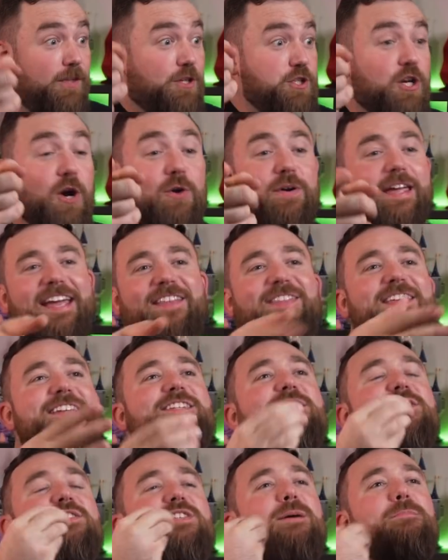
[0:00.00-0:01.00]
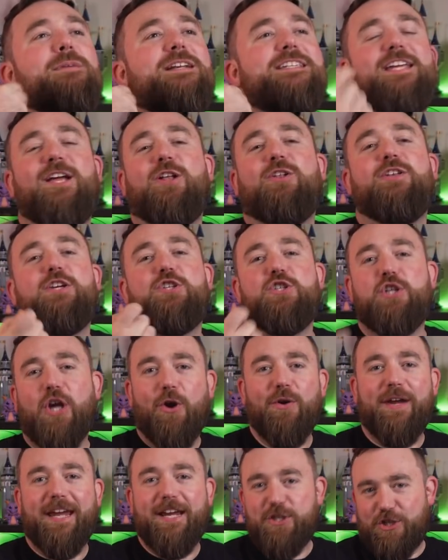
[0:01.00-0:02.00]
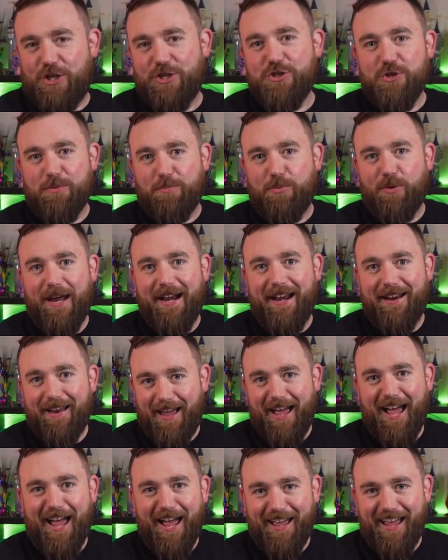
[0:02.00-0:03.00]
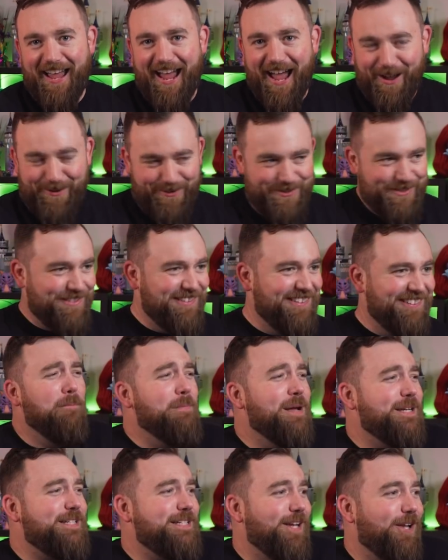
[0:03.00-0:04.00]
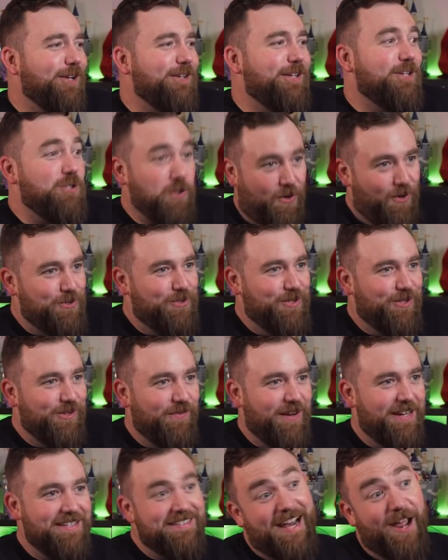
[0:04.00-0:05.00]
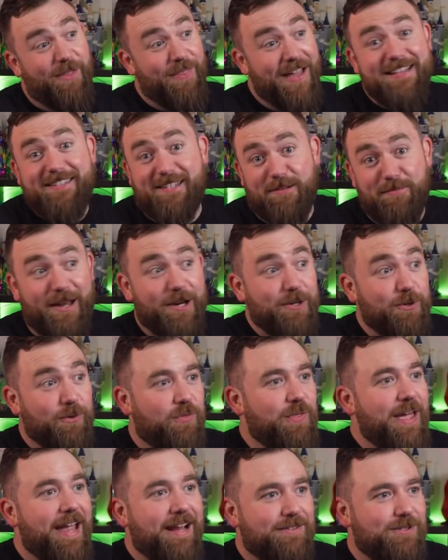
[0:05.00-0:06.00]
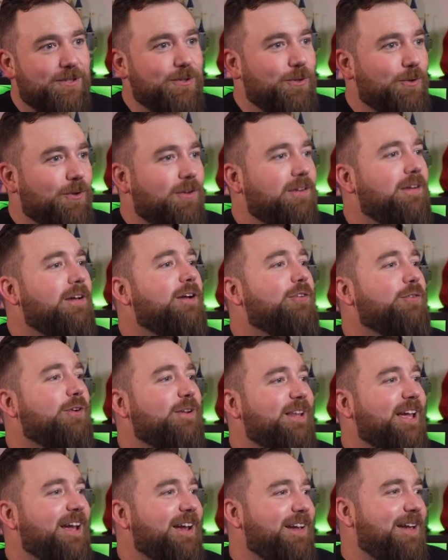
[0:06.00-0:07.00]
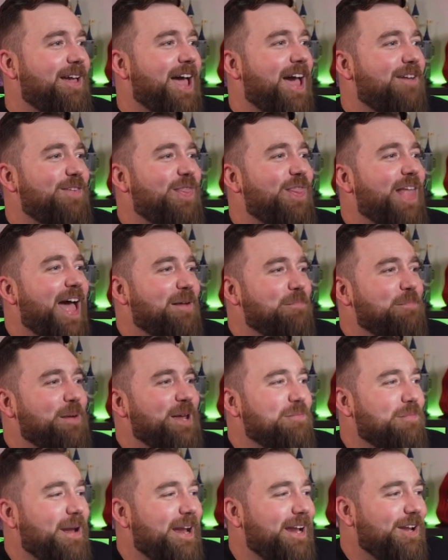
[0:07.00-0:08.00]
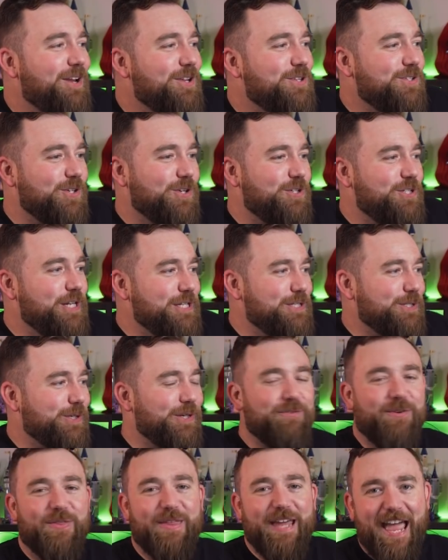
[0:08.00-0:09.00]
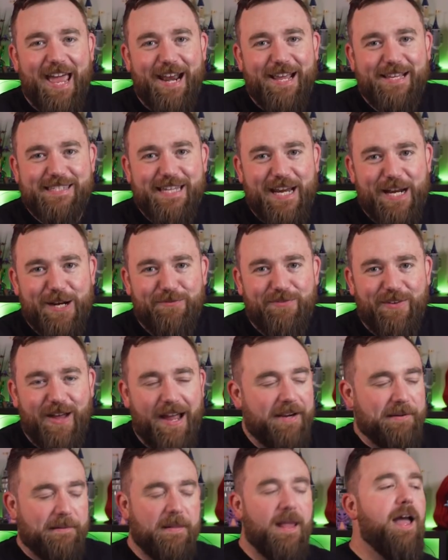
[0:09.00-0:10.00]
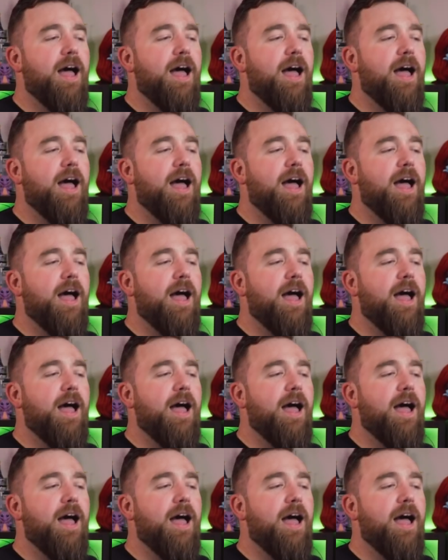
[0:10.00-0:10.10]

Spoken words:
The Chokey. This is the Matilda Chokey gingerbread house. Matilda torture device. Now that's in my thanks Google for having that be in my search history for the NSA to find.